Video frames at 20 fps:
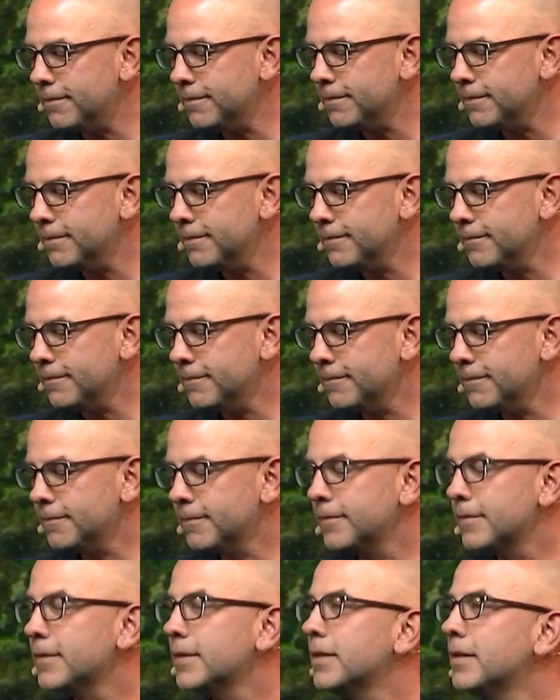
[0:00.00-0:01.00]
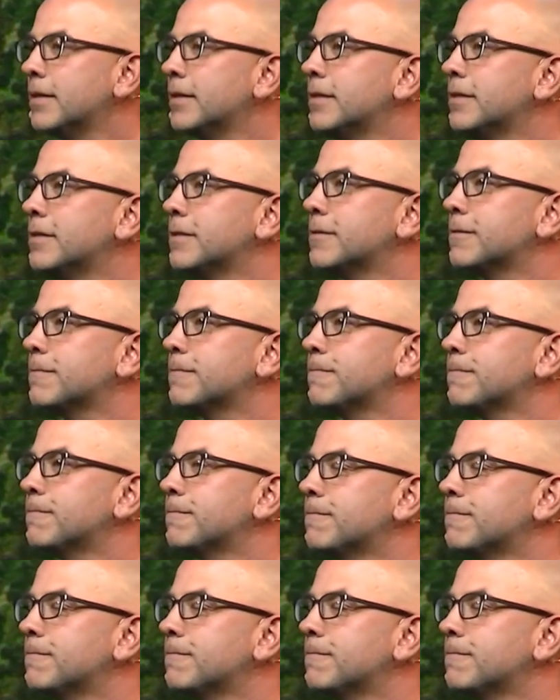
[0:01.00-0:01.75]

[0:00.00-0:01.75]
(silence)